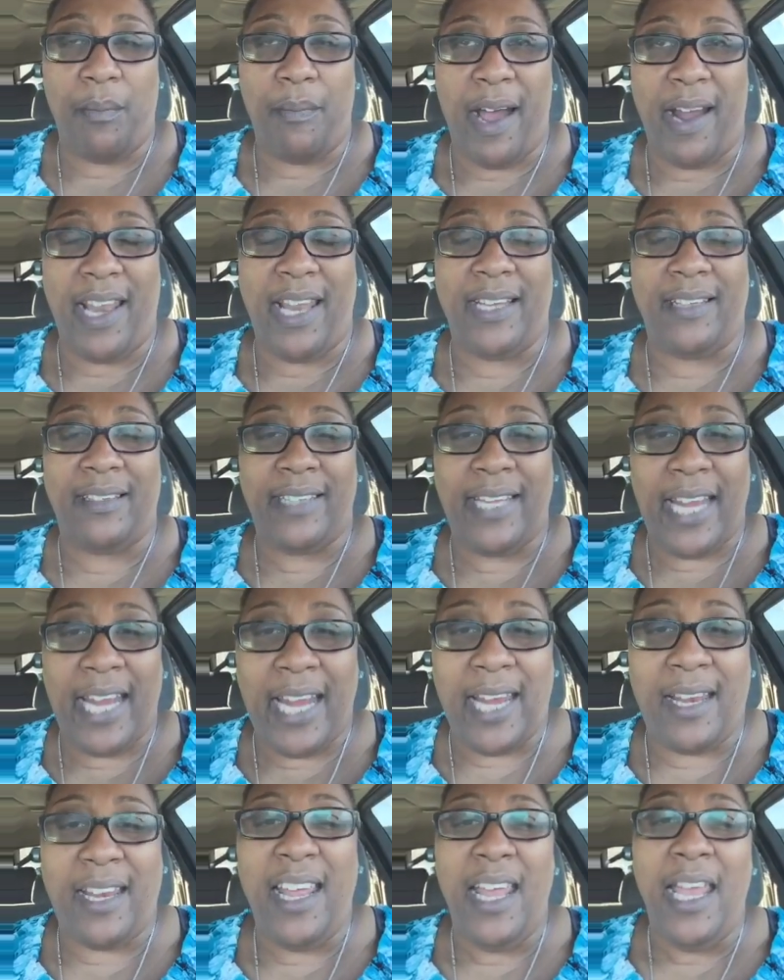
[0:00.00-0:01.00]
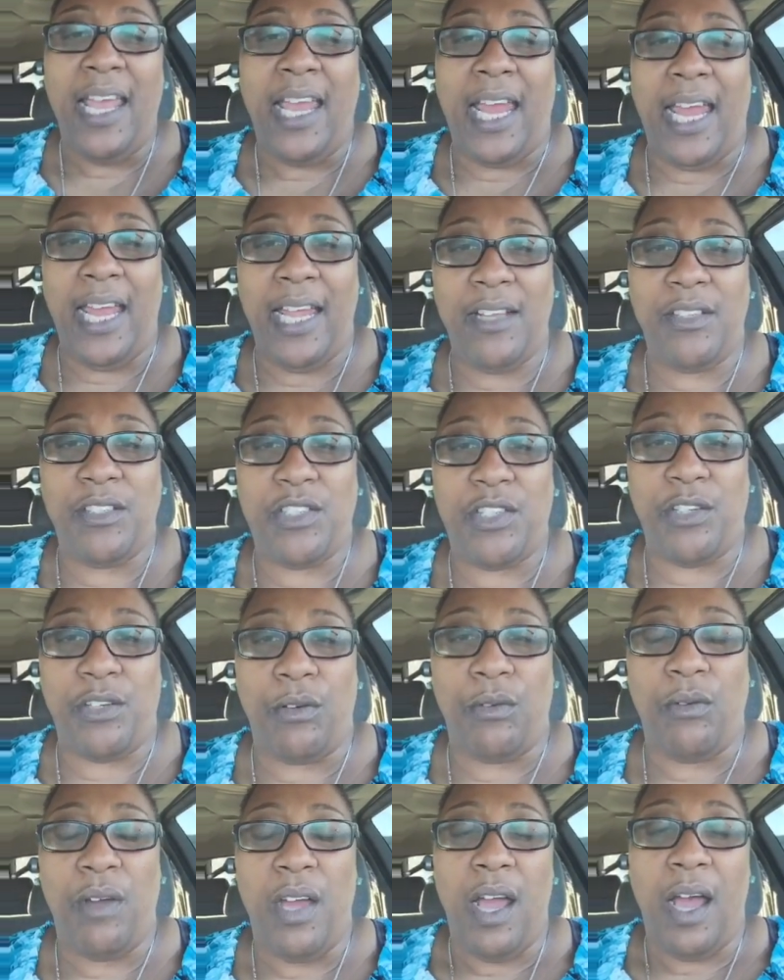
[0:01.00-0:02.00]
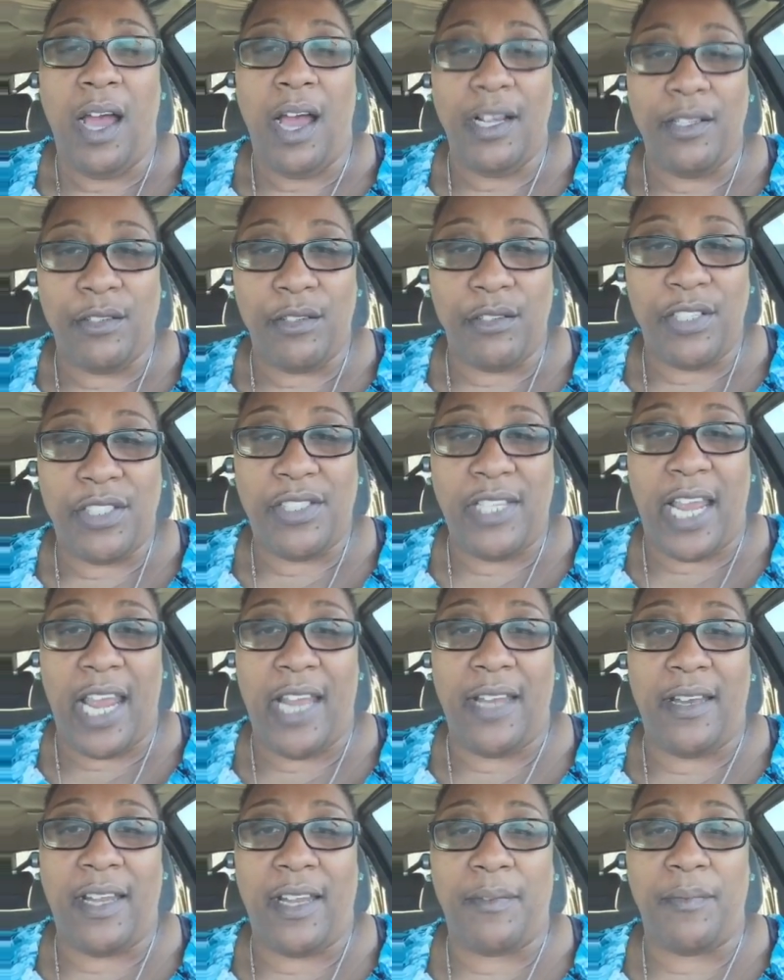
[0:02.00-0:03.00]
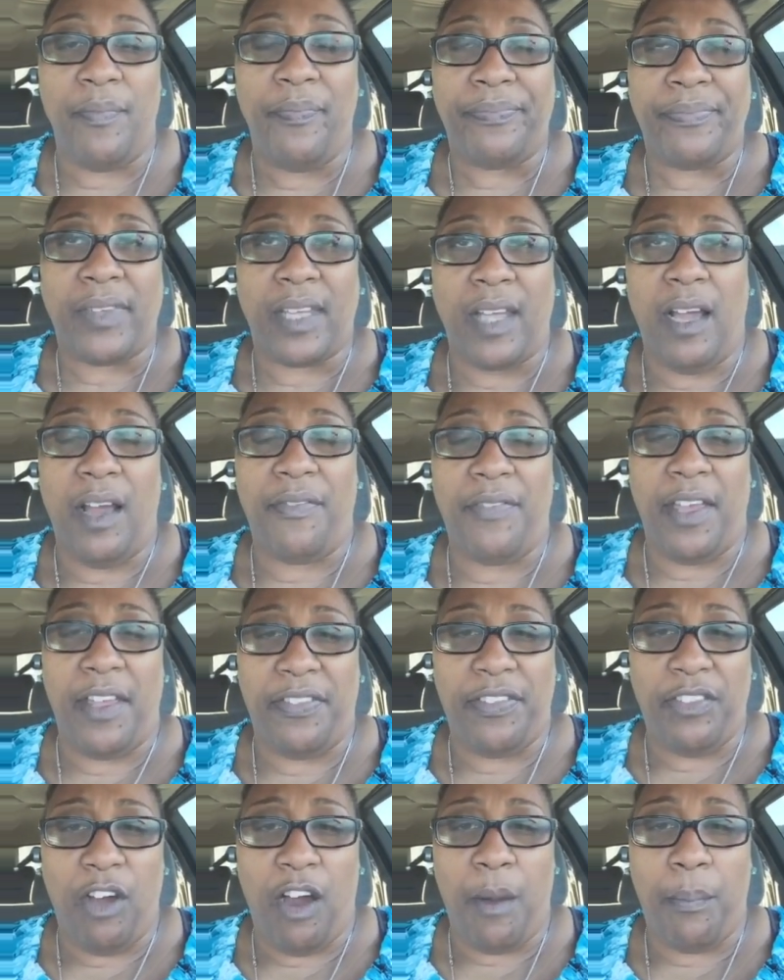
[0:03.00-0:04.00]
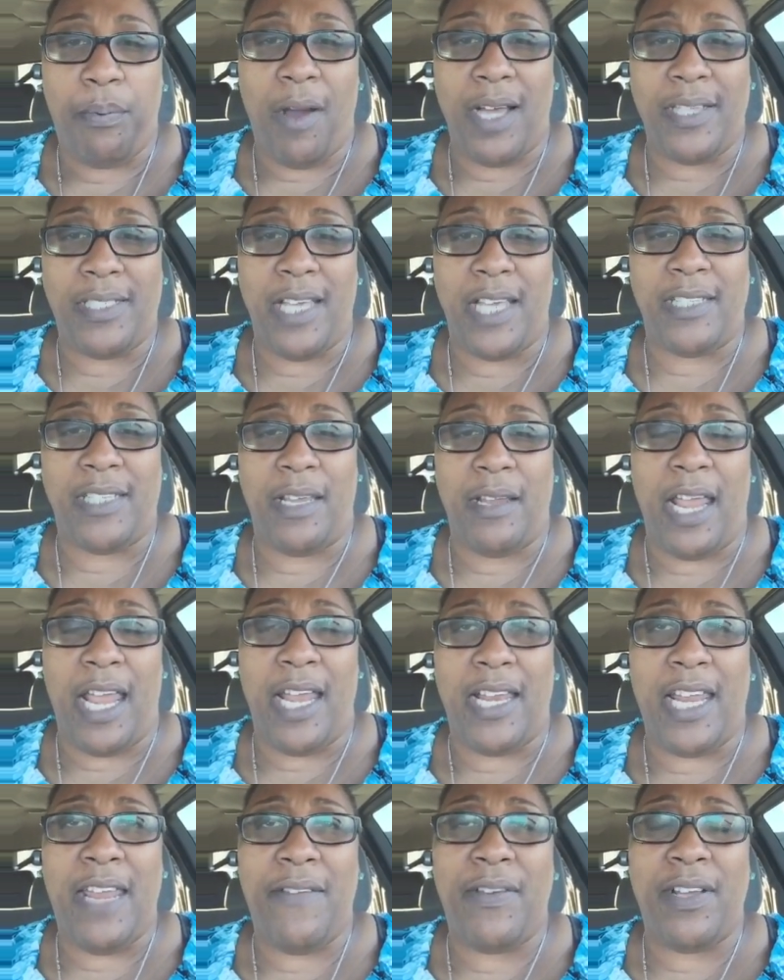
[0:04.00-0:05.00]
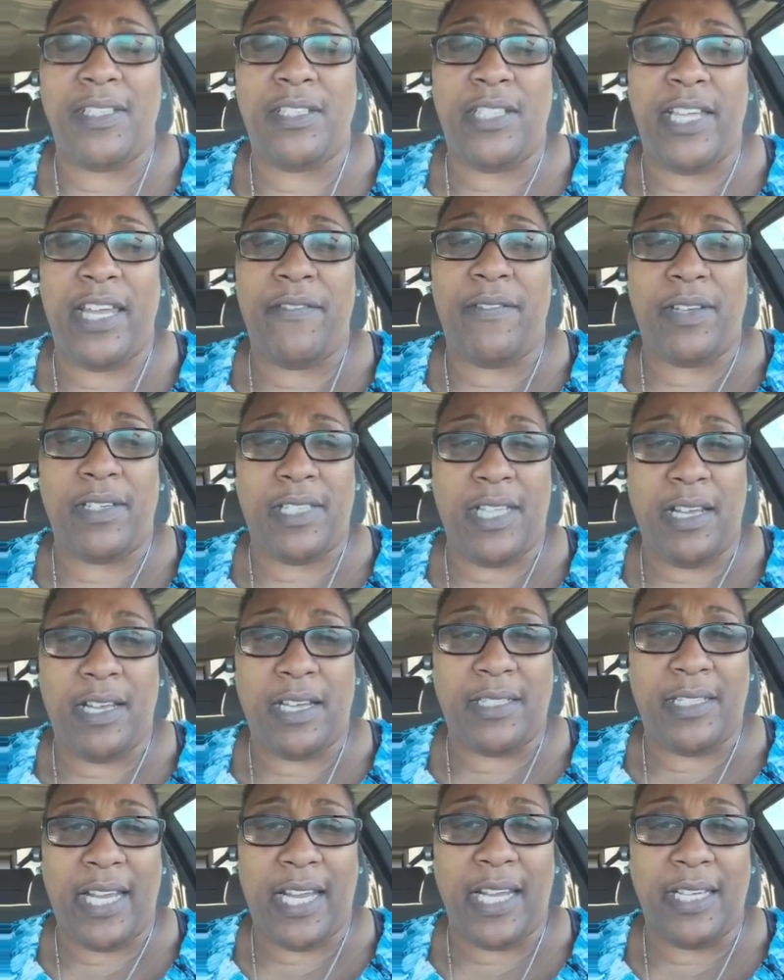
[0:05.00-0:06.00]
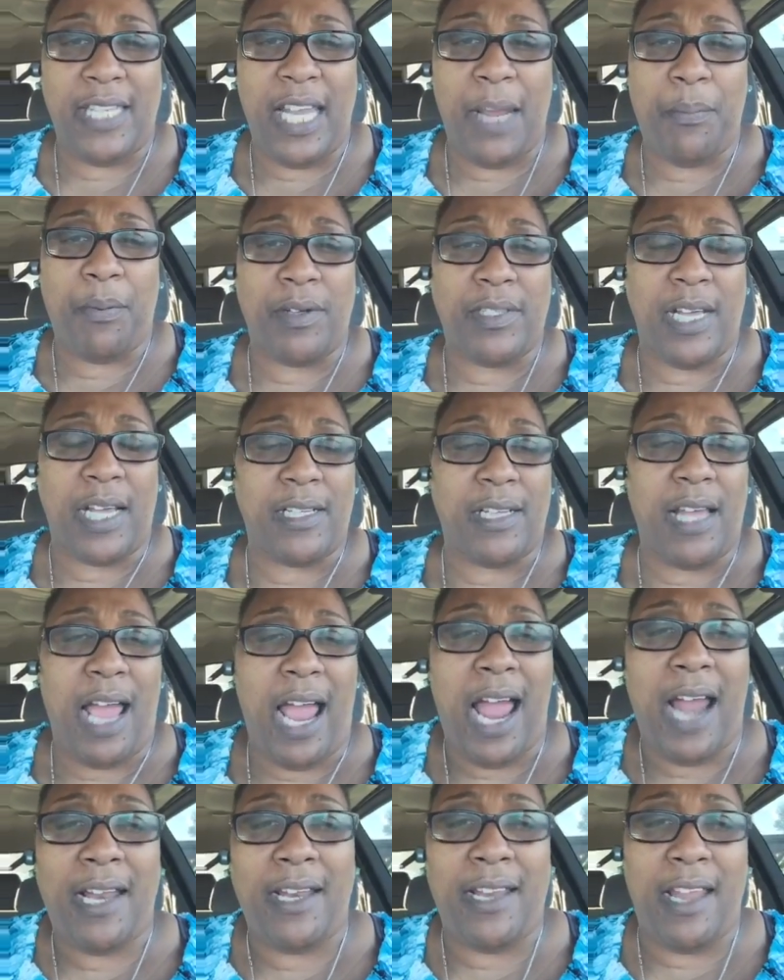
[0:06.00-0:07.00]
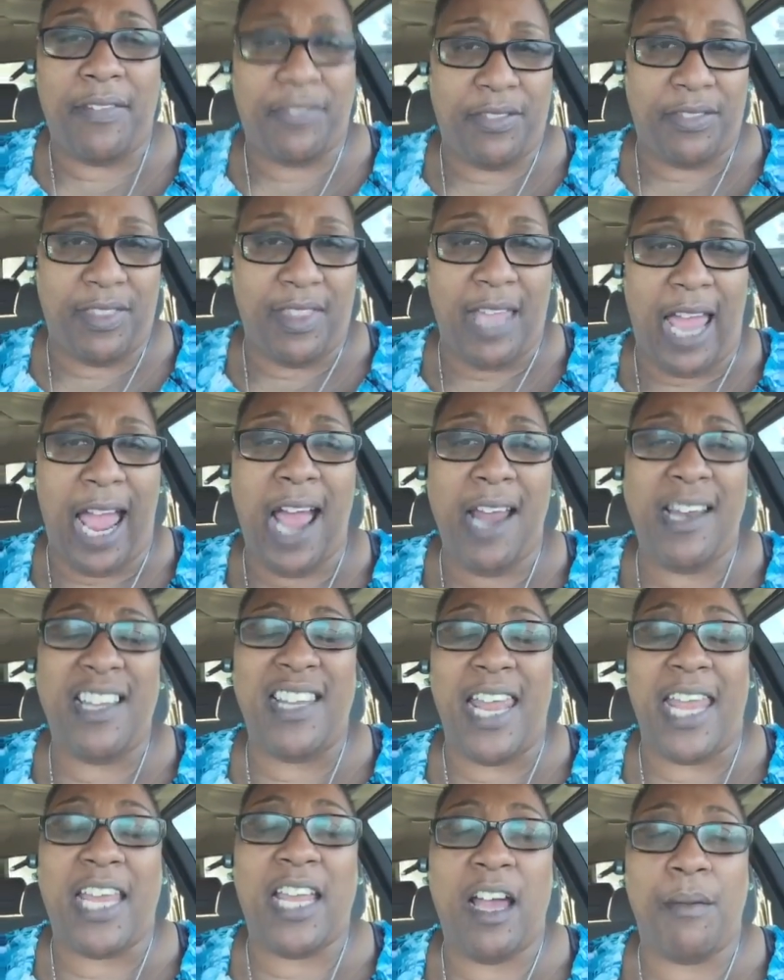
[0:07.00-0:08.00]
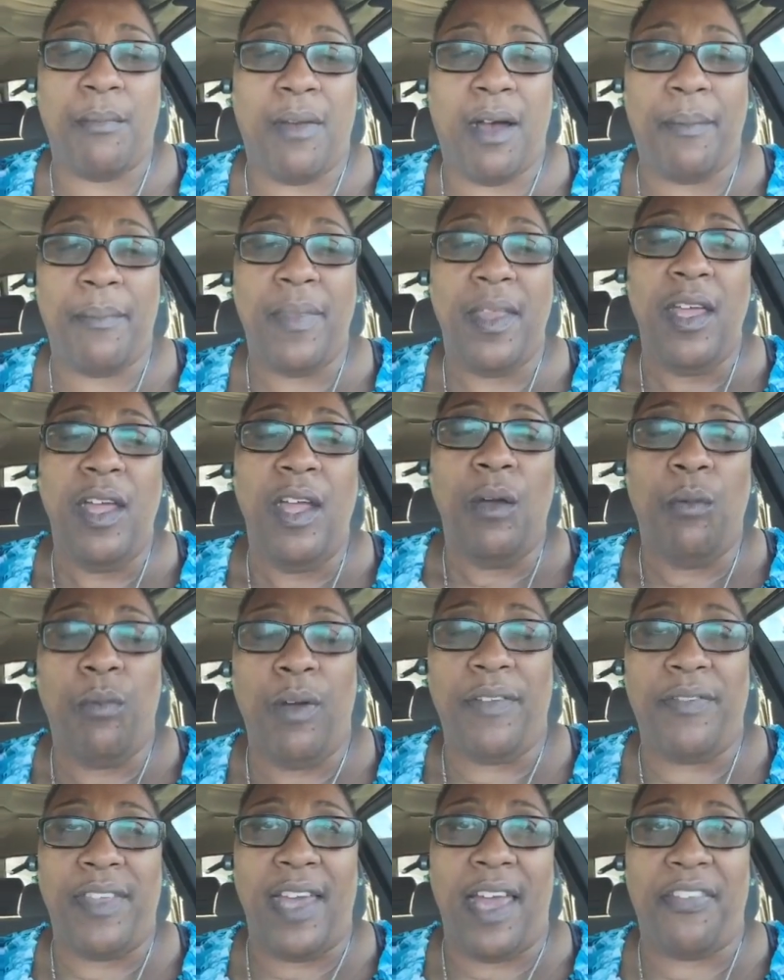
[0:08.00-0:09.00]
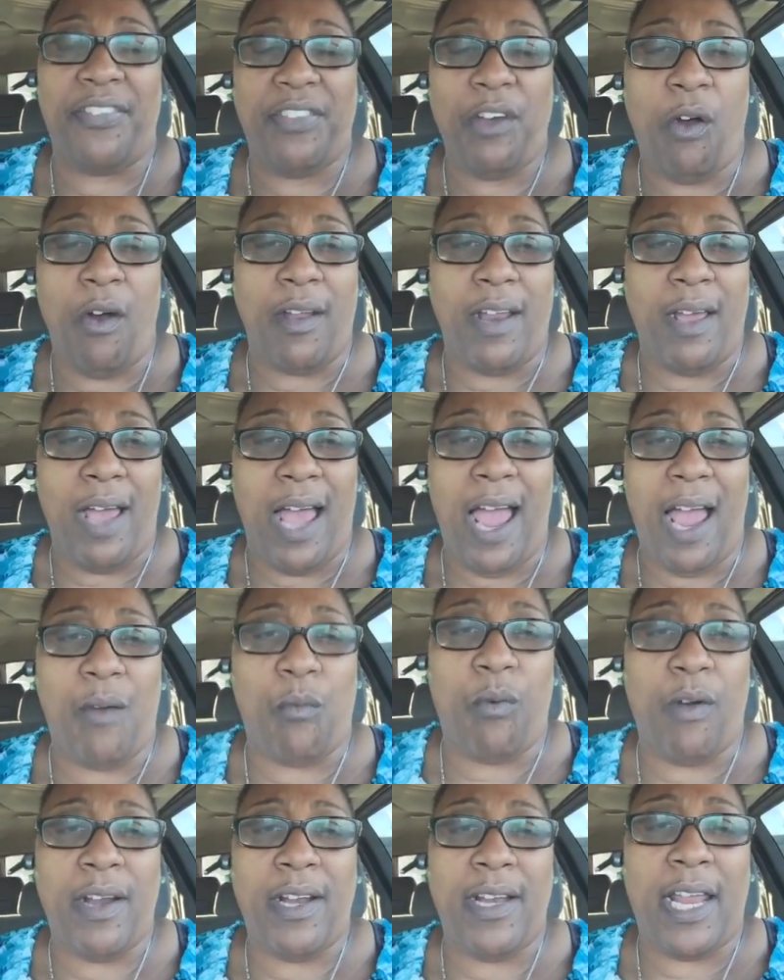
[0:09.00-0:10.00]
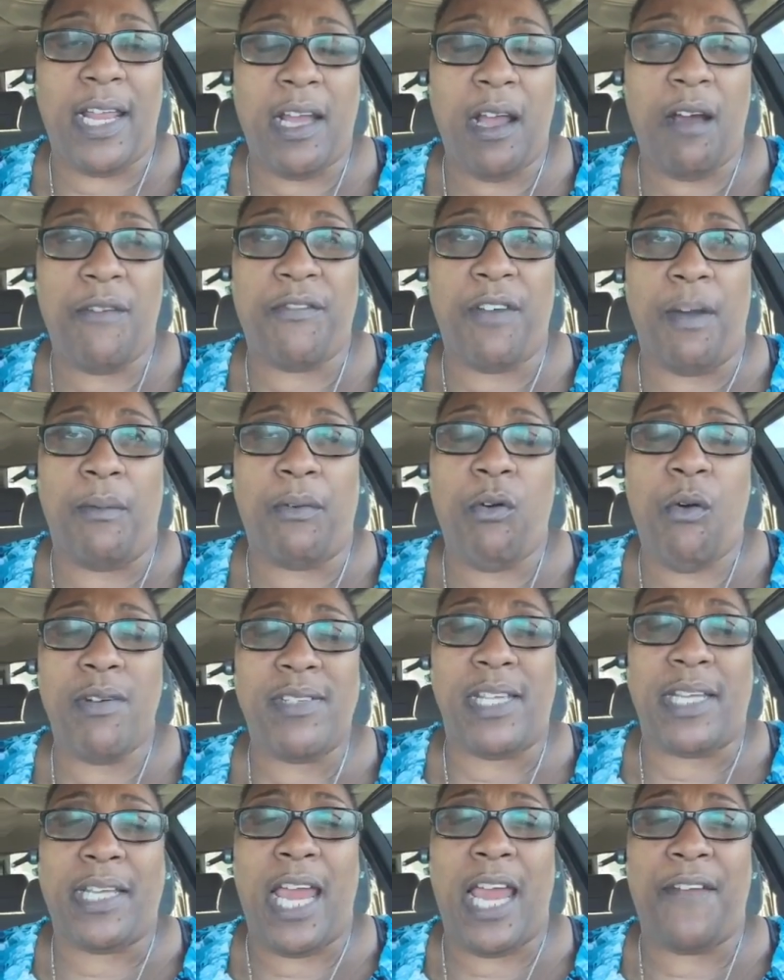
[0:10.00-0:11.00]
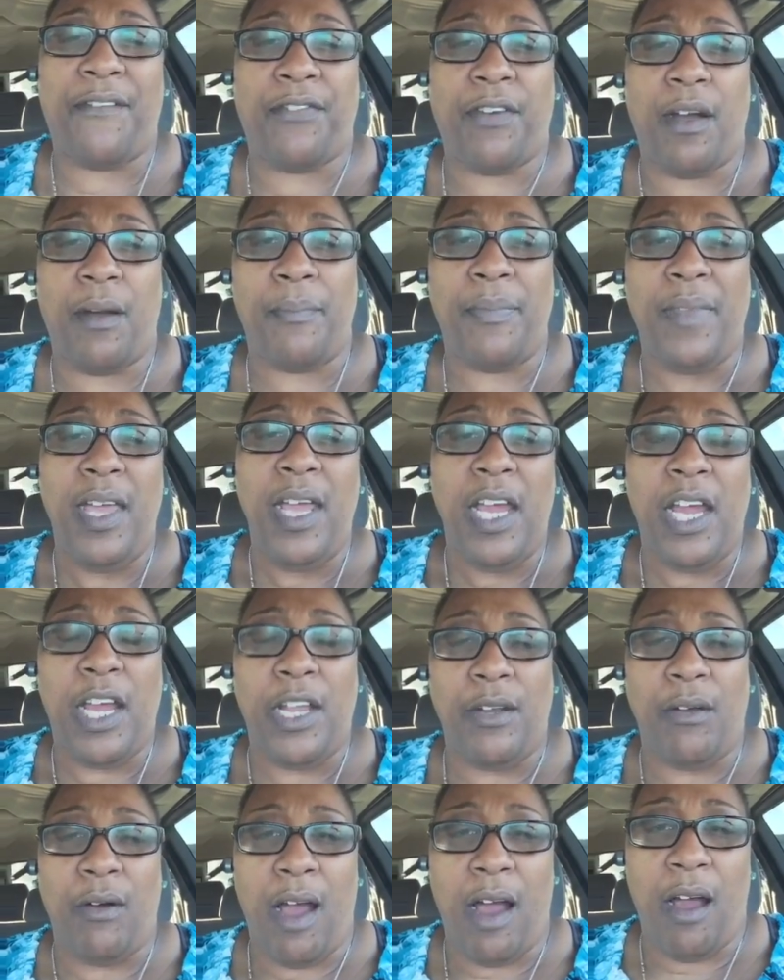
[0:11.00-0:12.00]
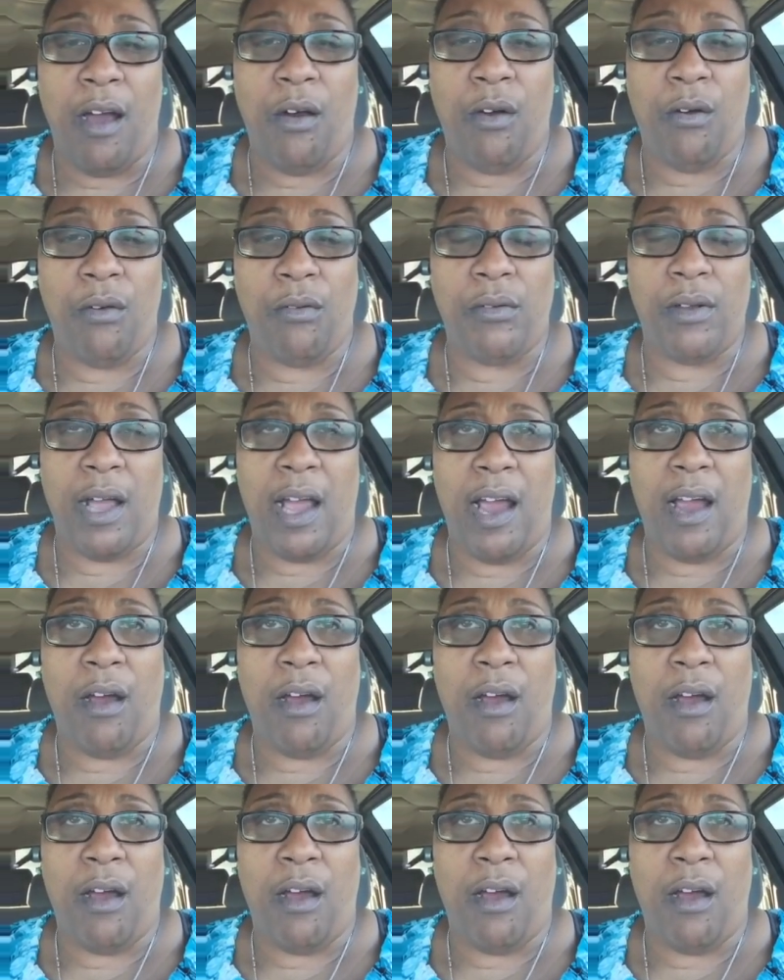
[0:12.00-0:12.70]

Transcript: about it. Lean into understanding their thought process, and even digging deeper, is like, how did they come up with that thought? Where did it come from? Of course, it came from our own